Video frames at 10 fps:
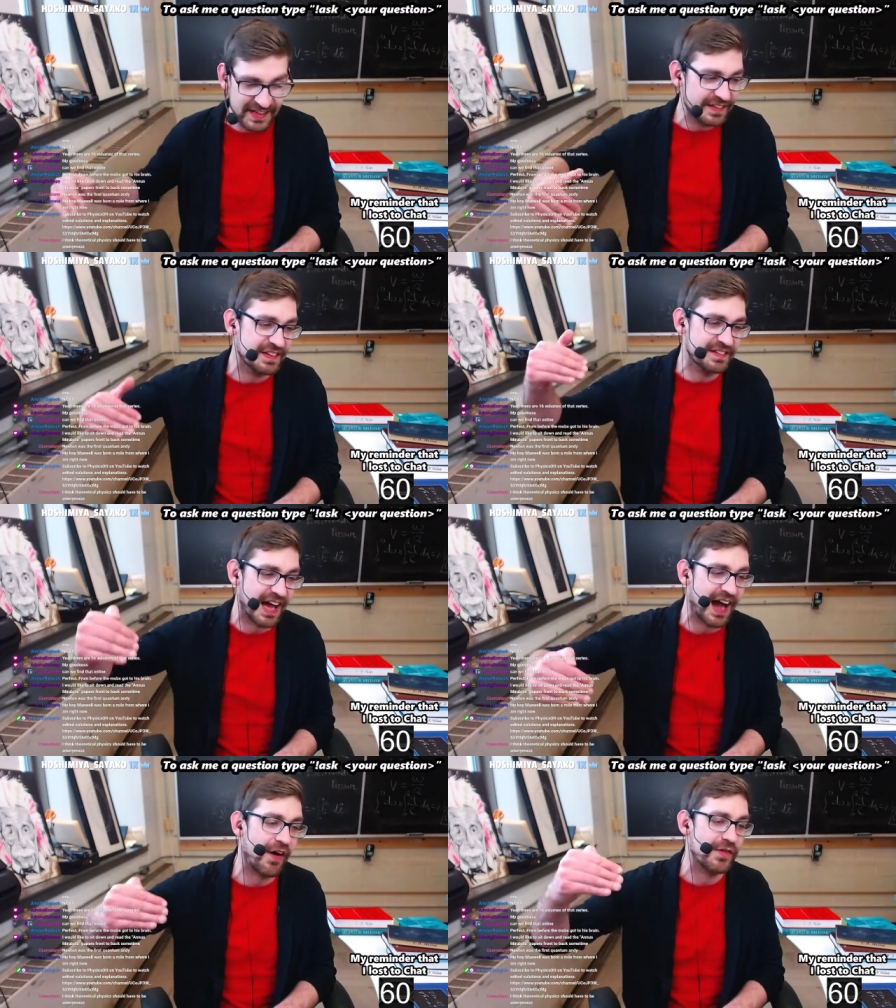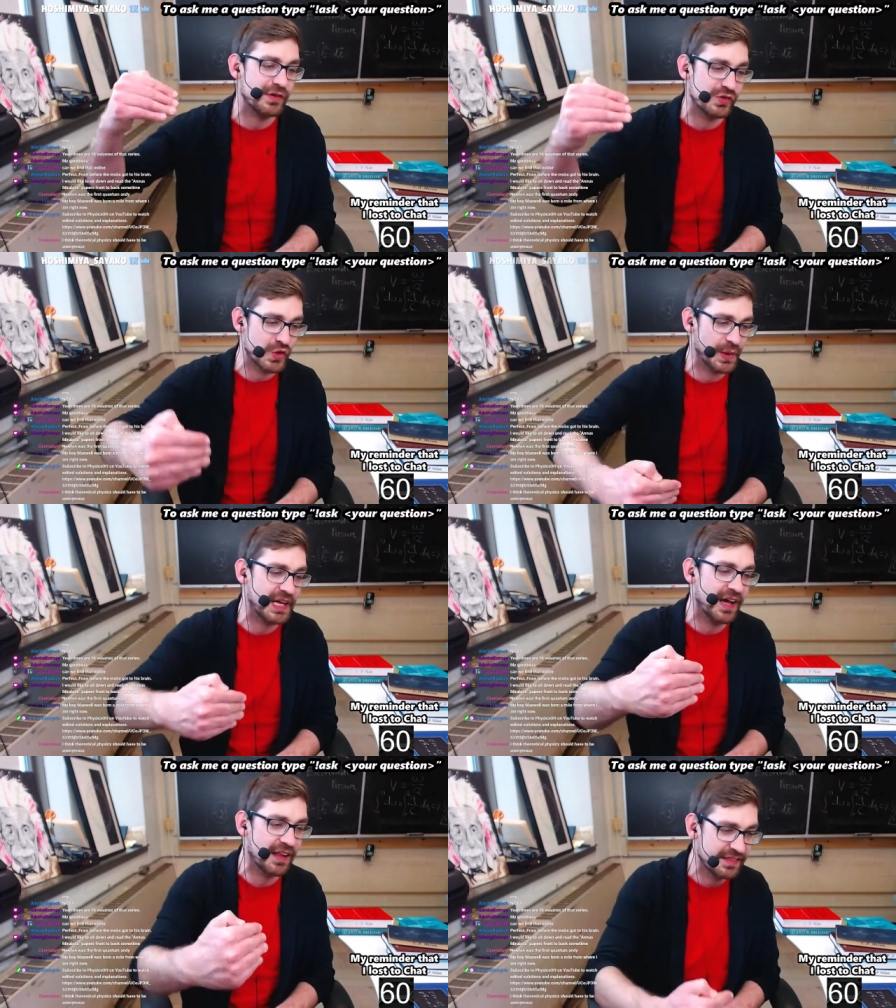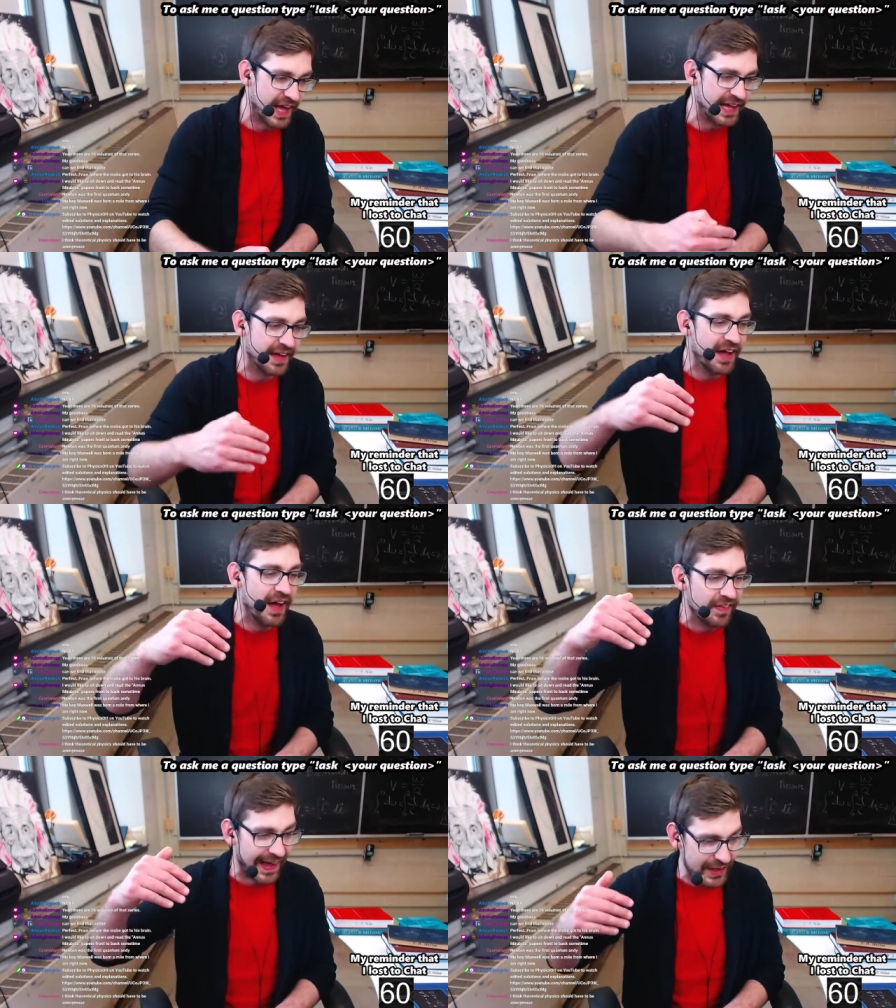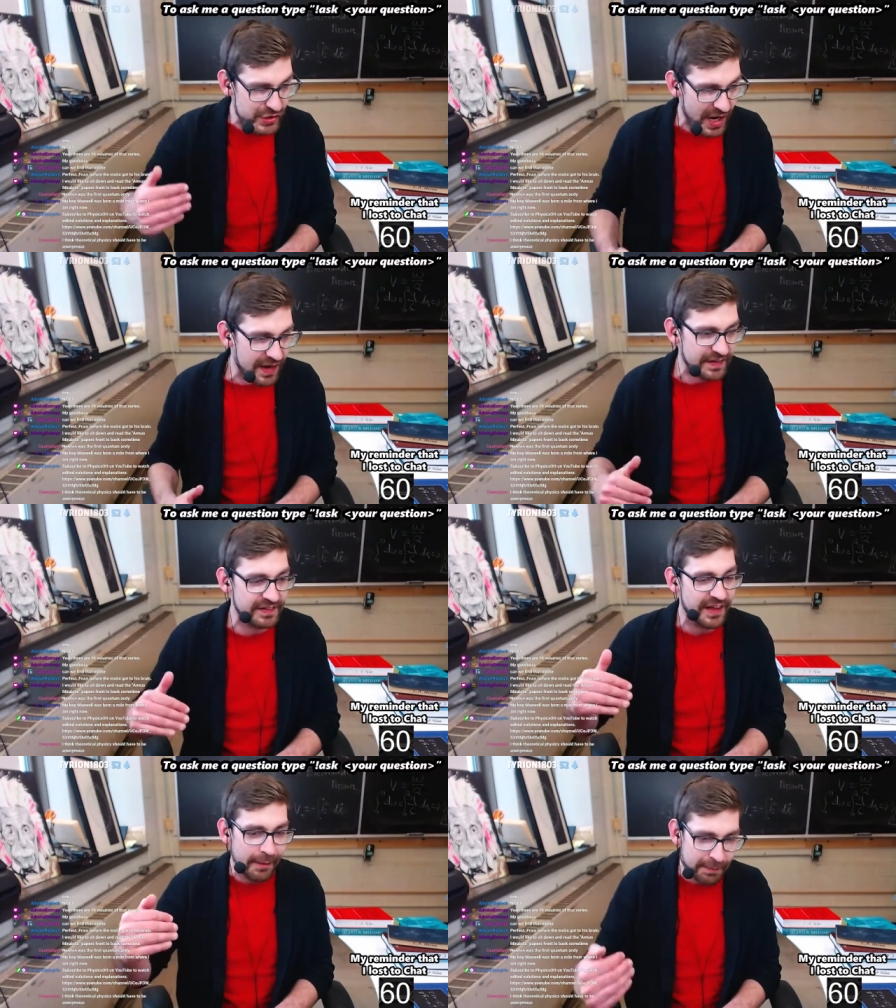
This is how you treat light like chunks.